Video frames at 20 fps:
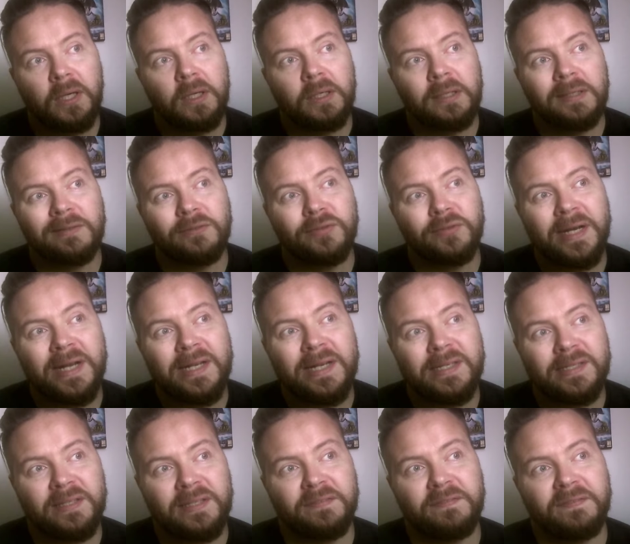
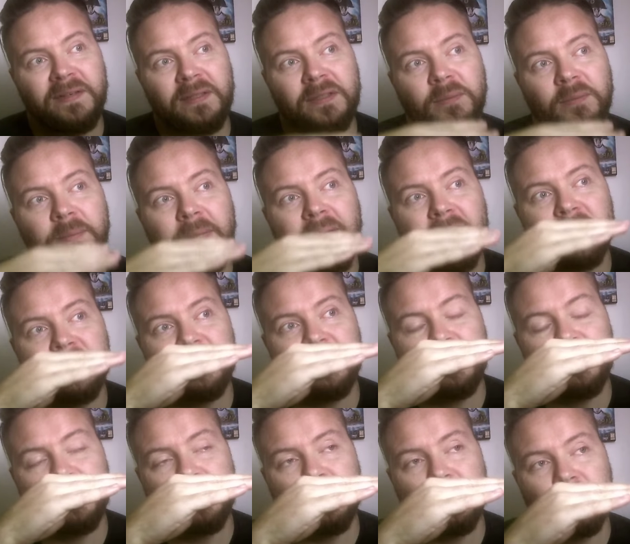raise the
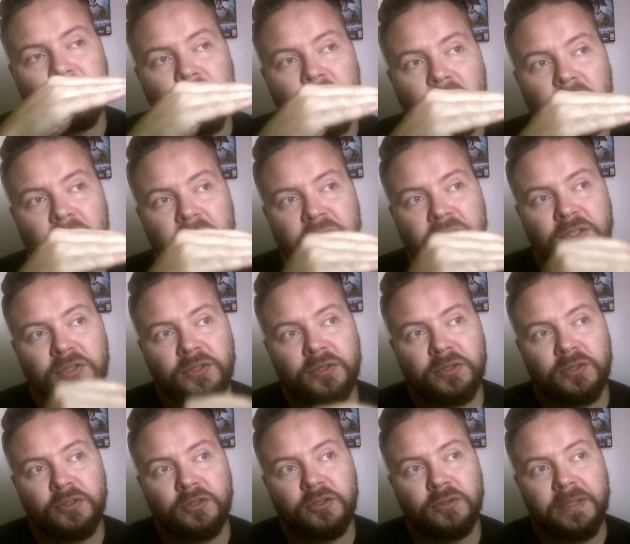fundamental
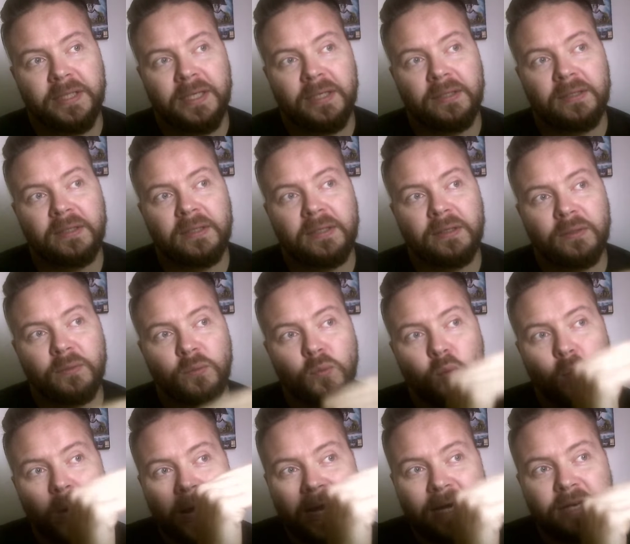knowledge so that
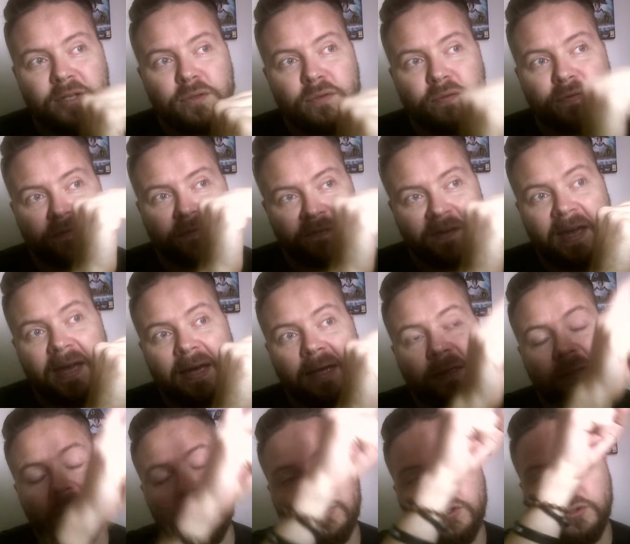when you
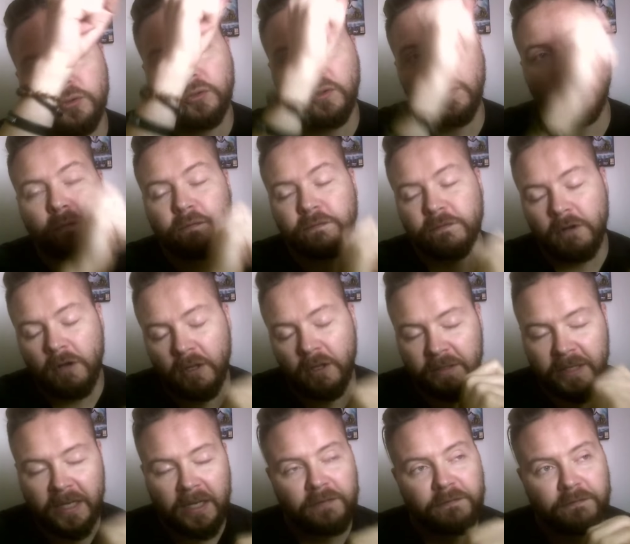fail, you don't fall
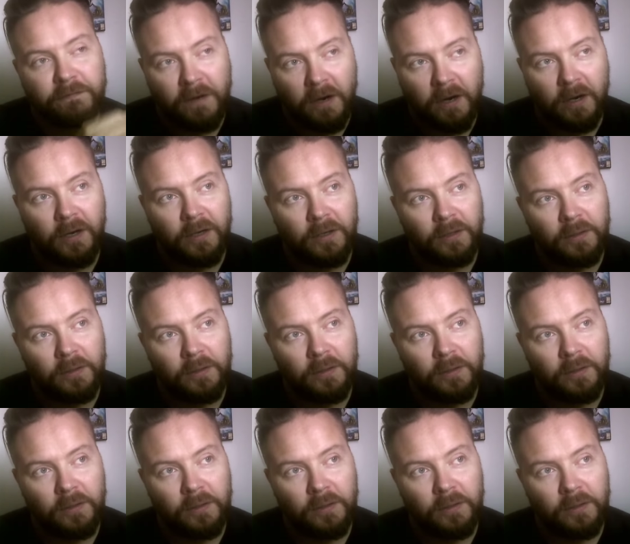that far,